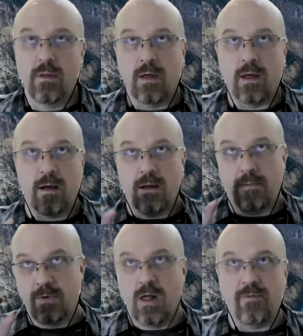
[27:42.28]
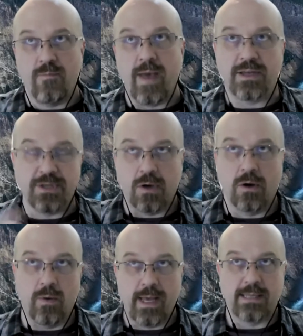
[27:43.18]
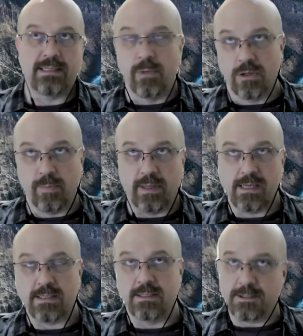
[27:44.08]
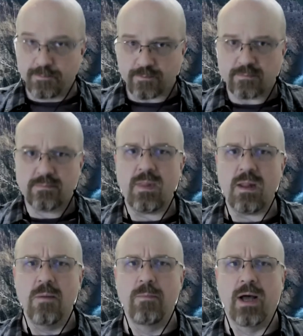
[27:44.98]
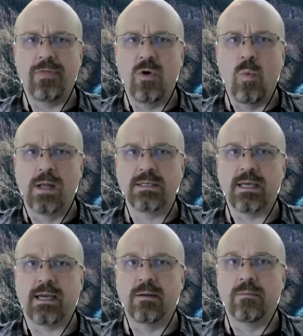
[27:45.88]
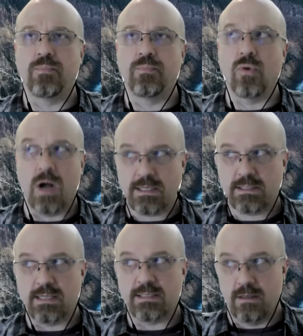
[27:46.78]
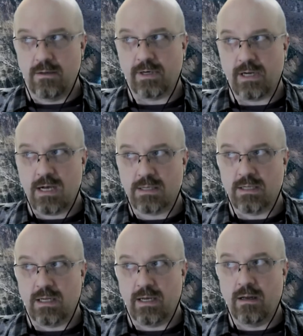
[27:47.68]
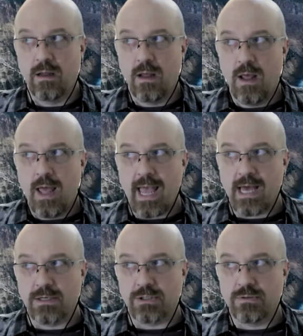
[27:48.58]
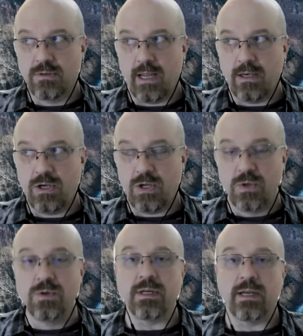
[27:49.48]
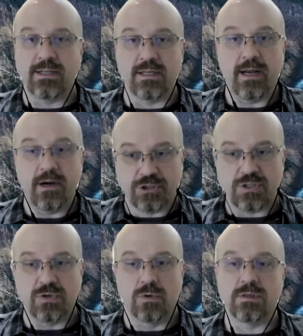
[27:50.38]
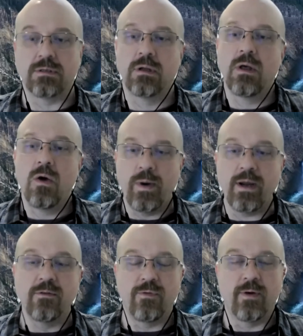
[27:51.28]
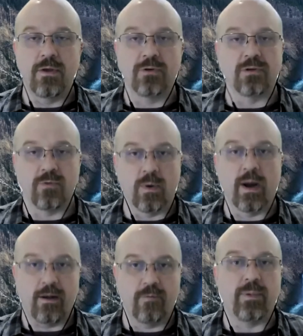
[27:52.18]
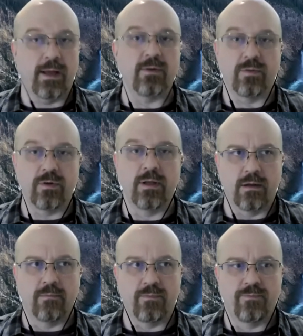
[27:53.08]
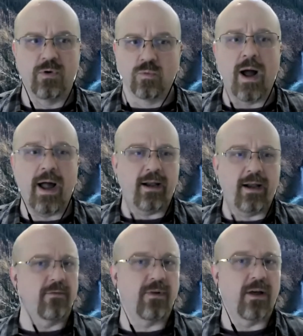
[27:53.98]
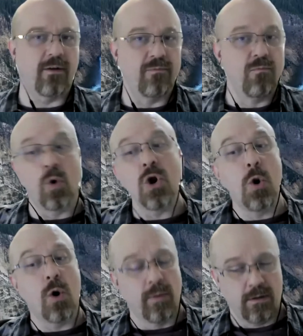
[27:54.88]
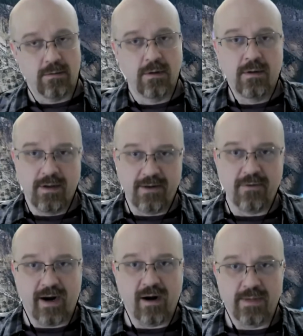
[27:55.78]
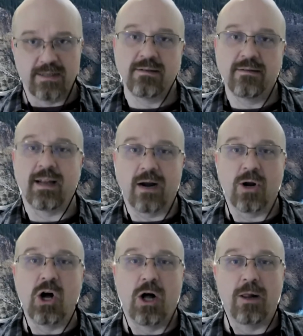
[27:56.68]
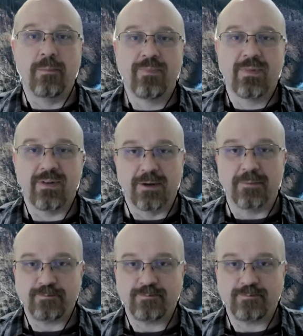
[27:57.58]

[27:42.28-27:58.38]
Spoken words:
Gulf of Mexico and similar places. But the ones that can process sulfur dioxide and use it as an energy source, we can find those in a variety of places, in a variety of more normal environments that I recall. So